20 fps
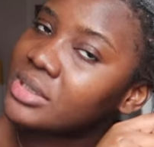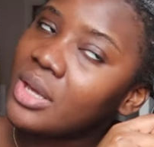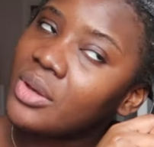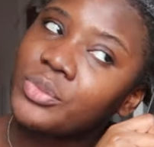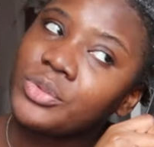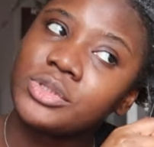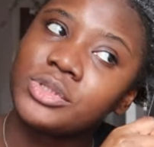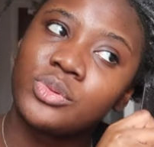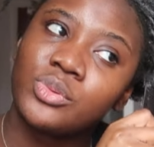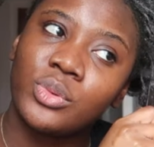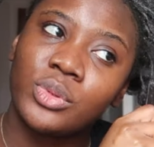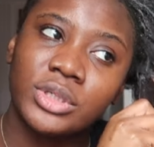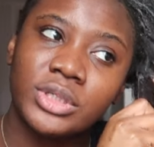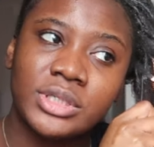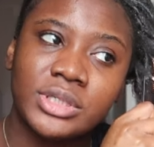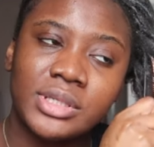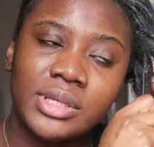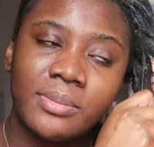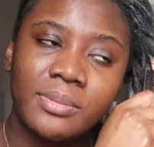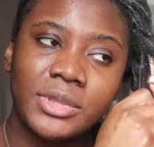I want to
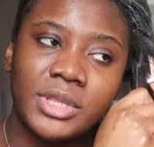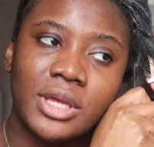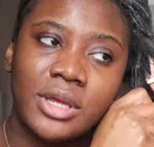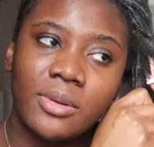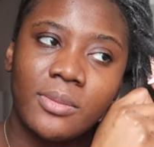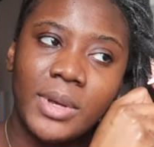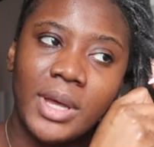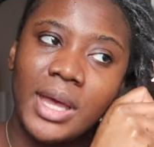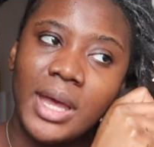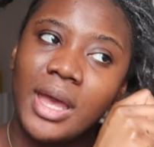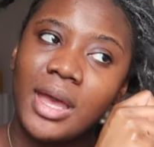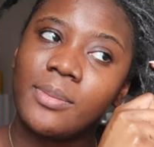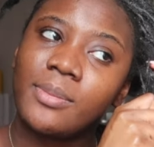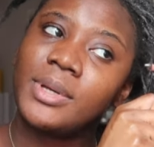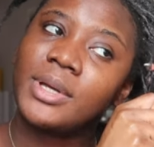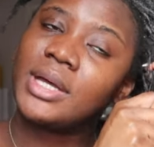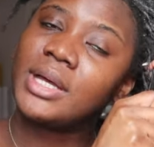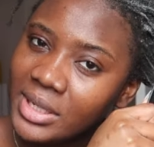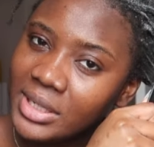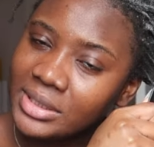watch something on my
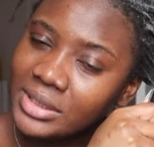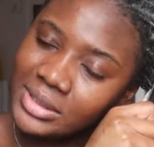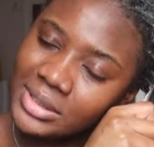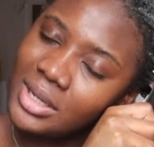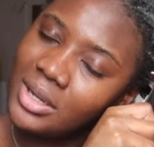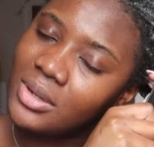iPad and